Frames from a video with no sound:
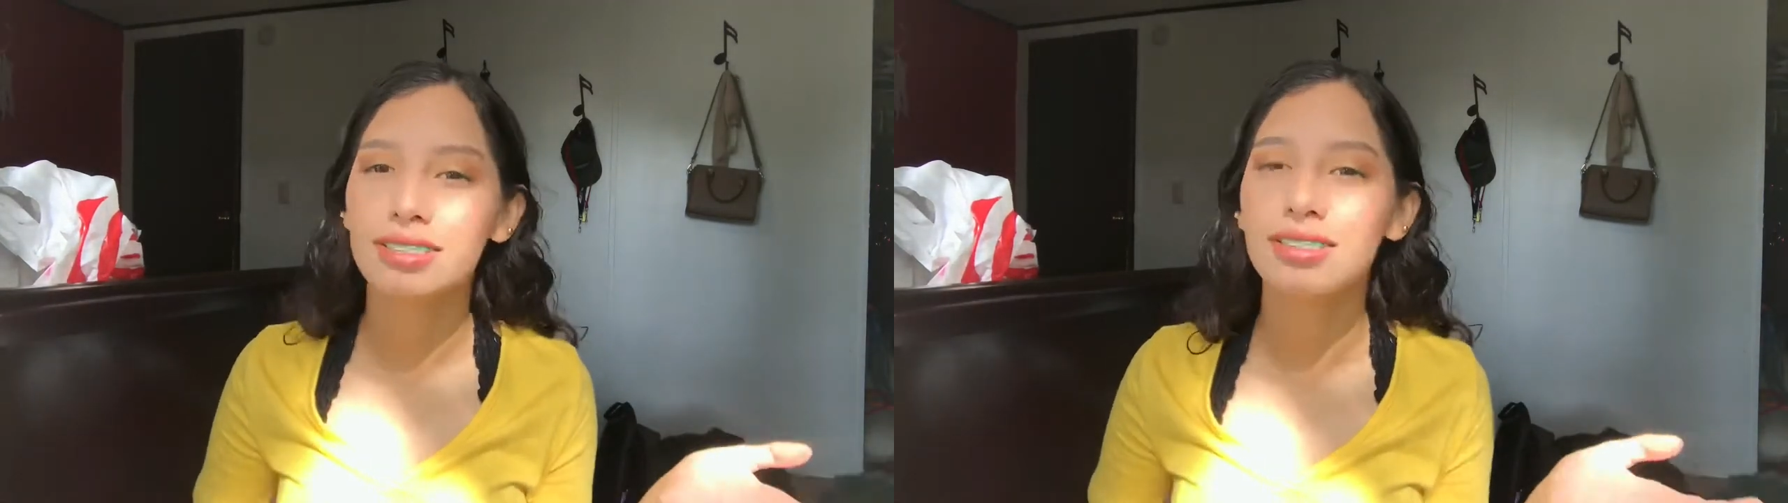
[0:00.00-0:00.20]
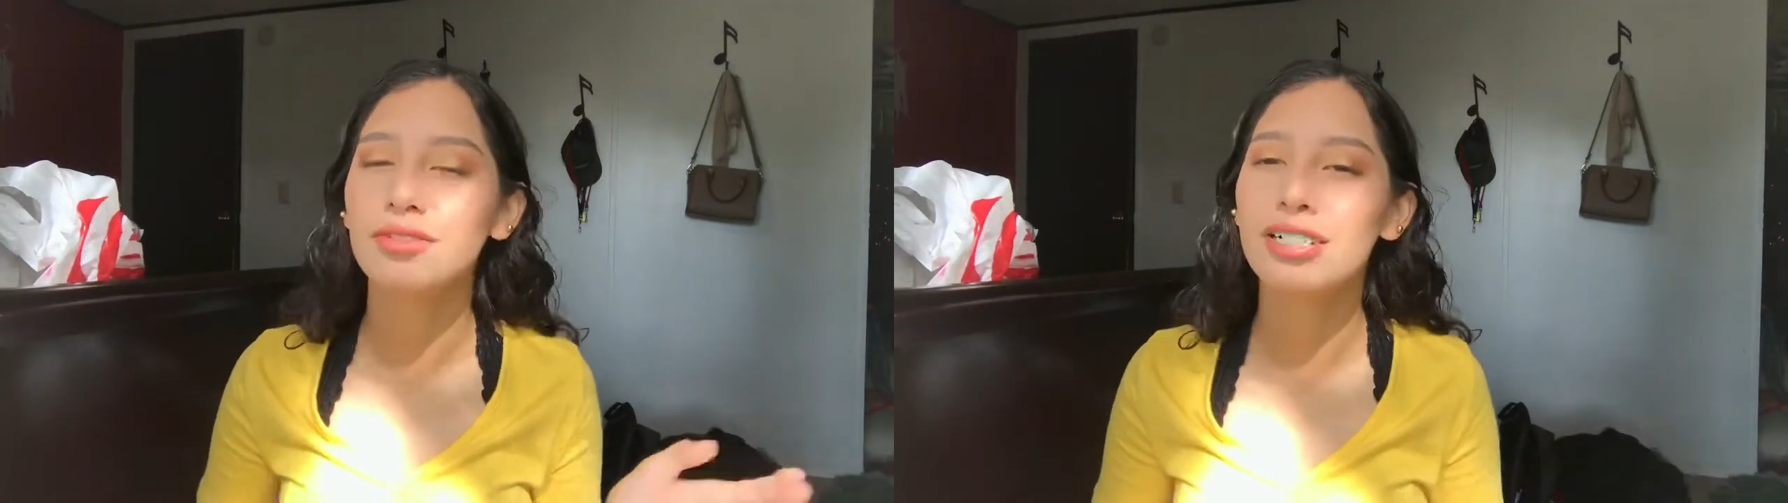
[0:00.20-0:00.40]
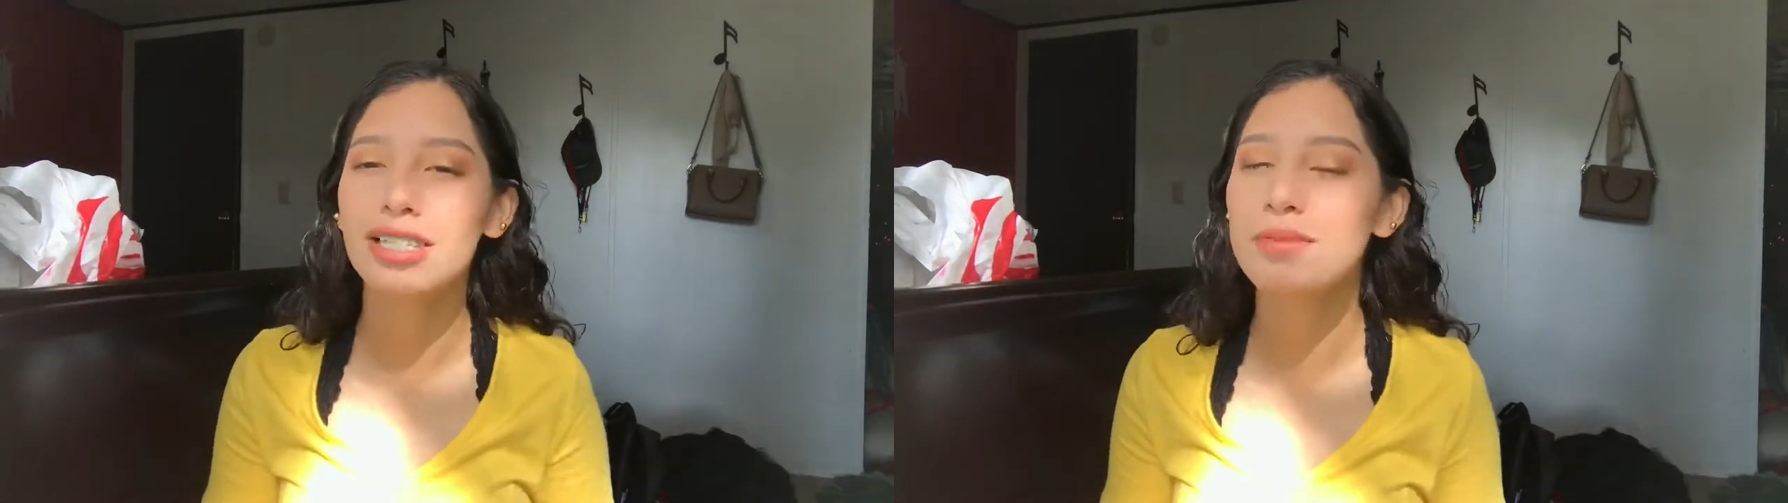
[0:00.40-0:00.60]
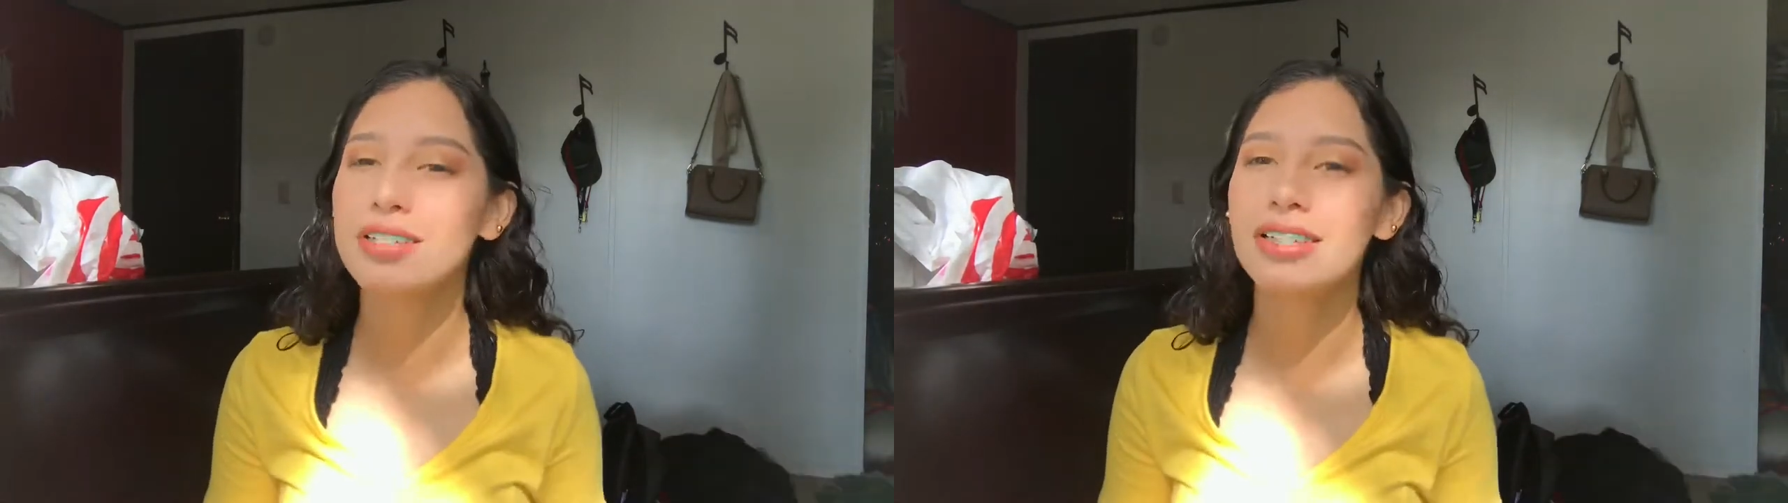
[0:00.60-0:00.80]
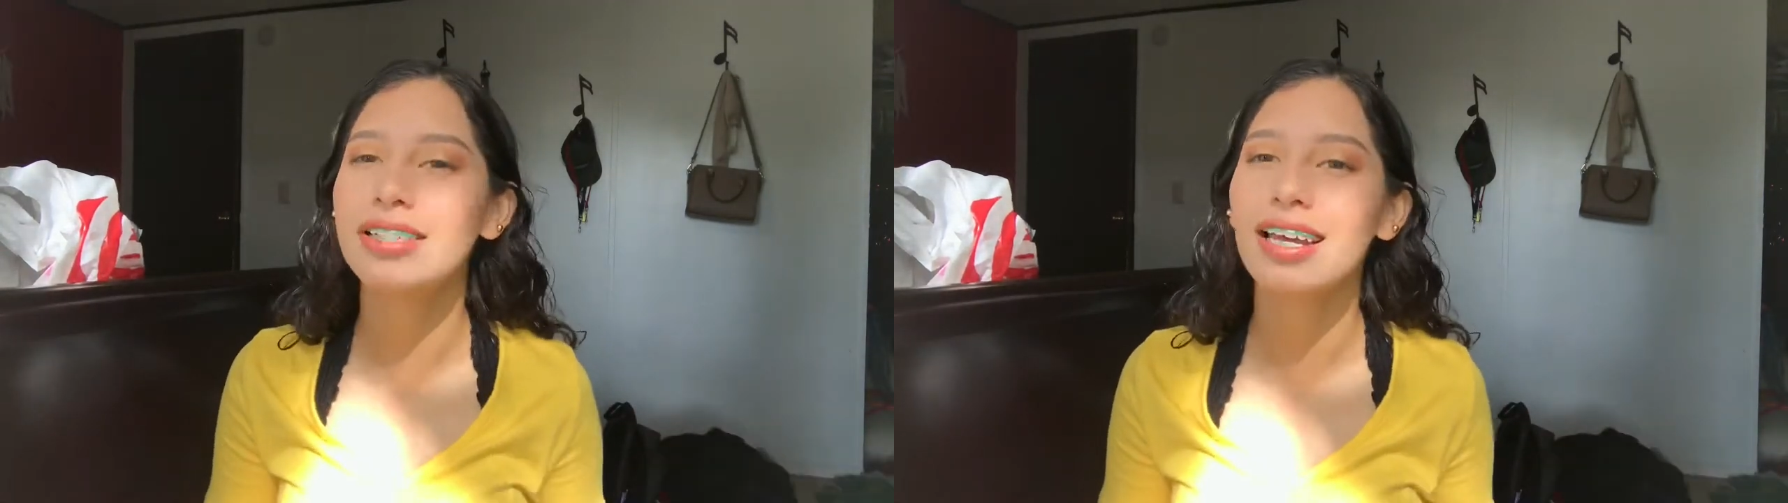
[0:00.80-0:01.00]

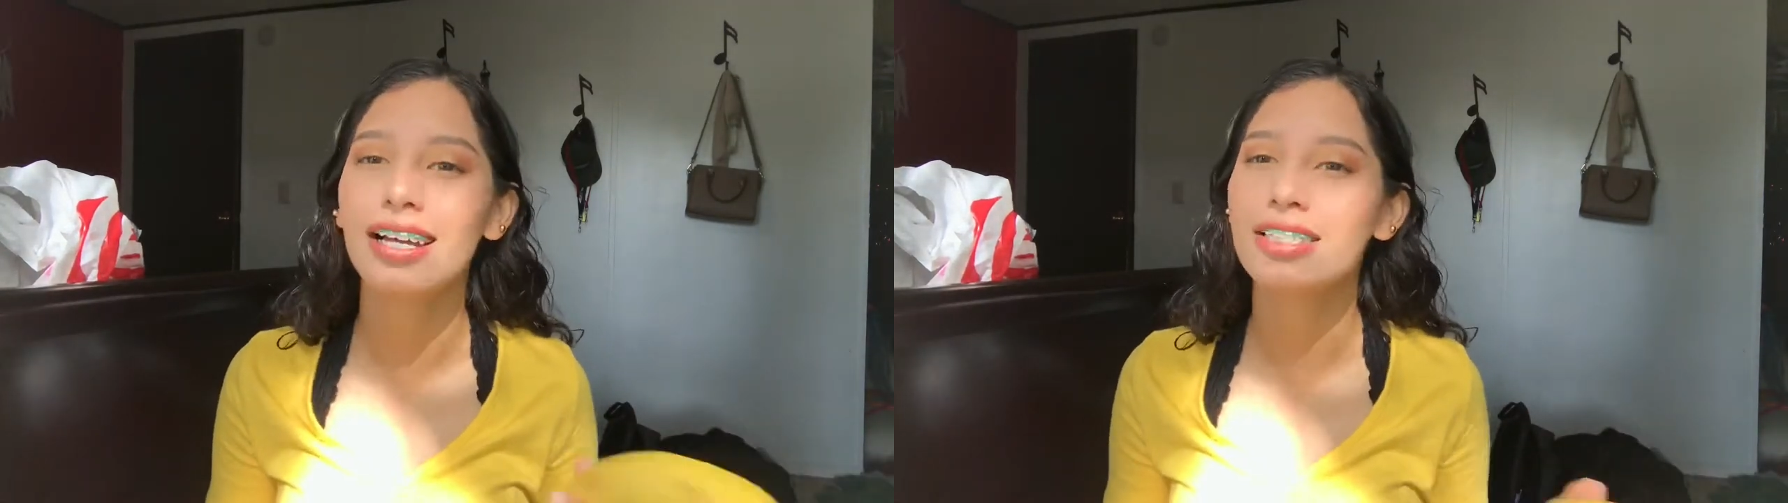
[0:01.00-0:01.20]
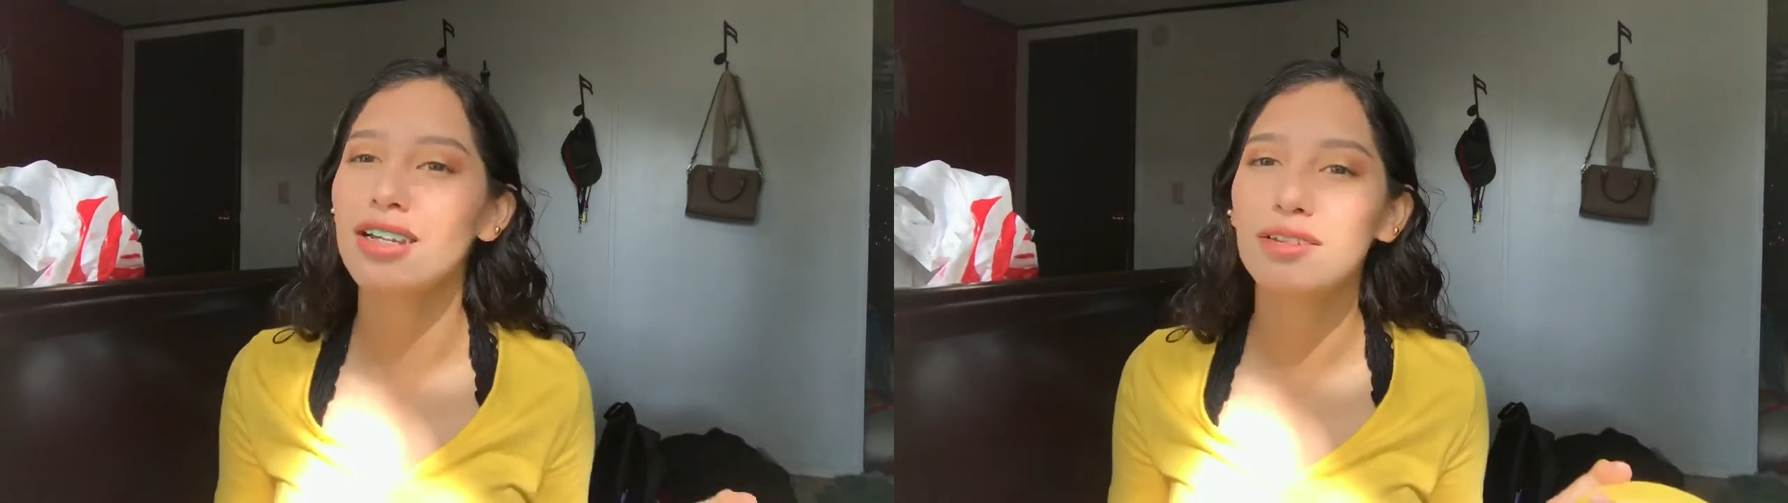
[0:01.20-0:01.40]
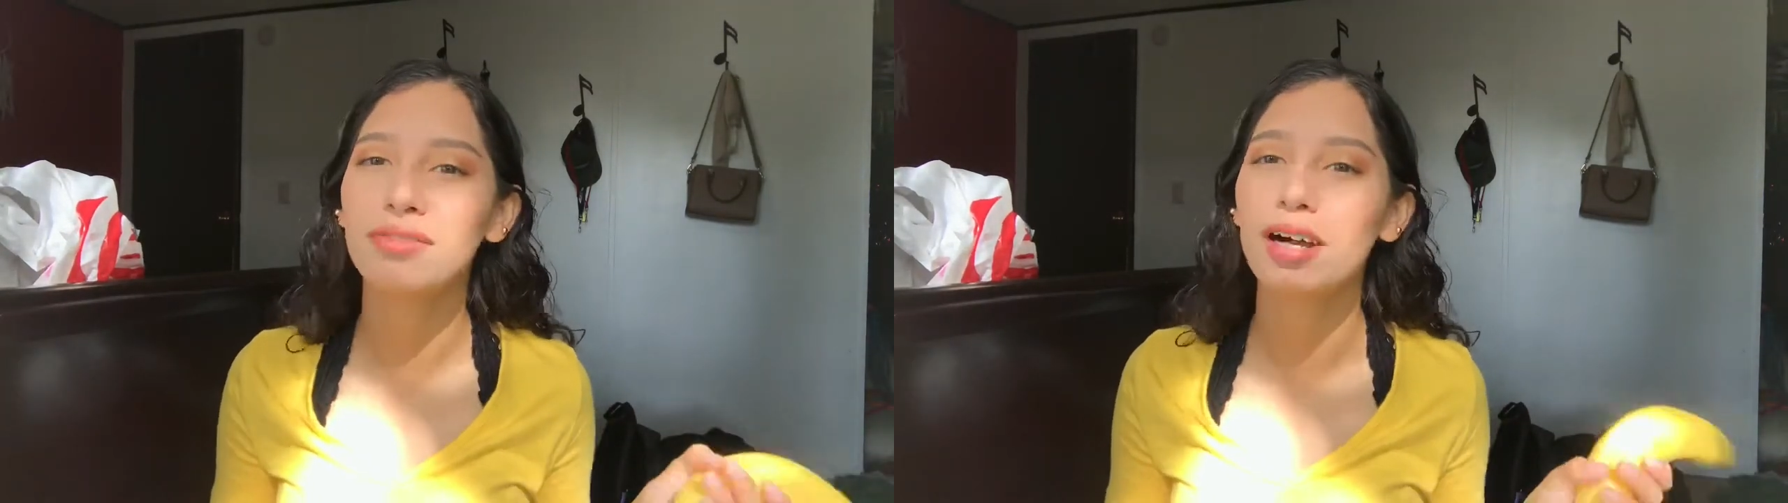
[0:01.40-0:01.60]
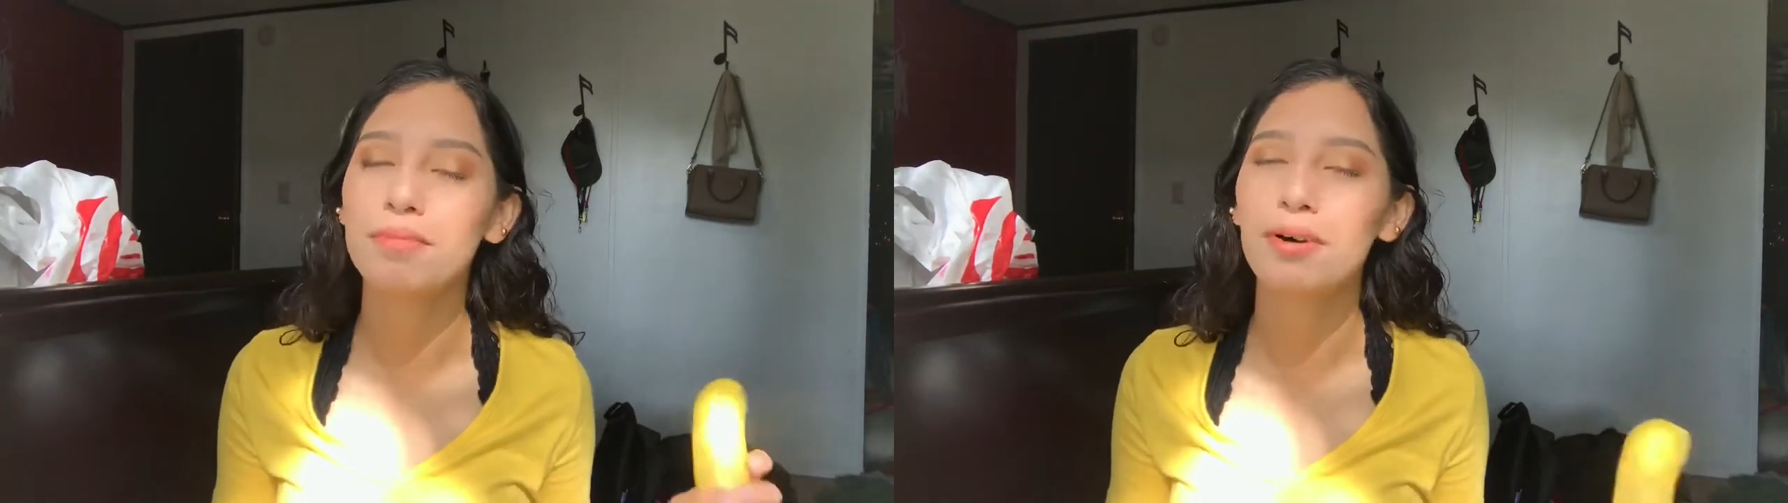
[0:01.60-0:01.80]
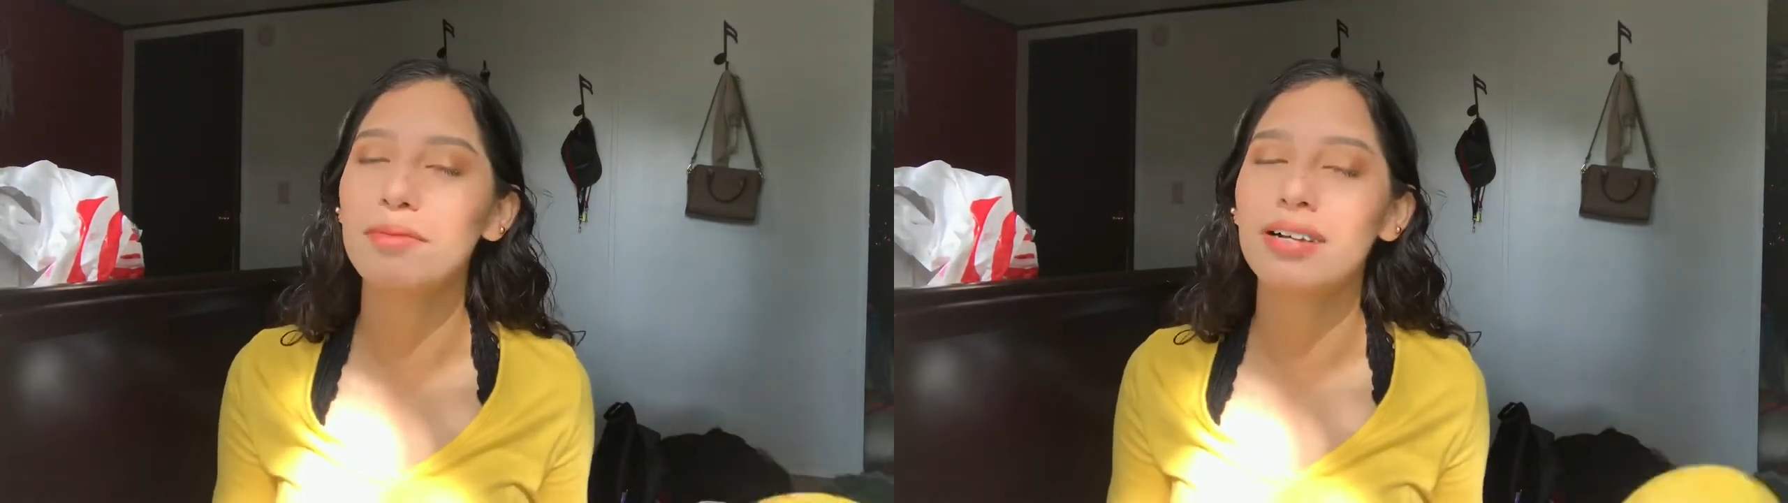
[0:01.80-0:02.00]
receptionists get a ton of appointment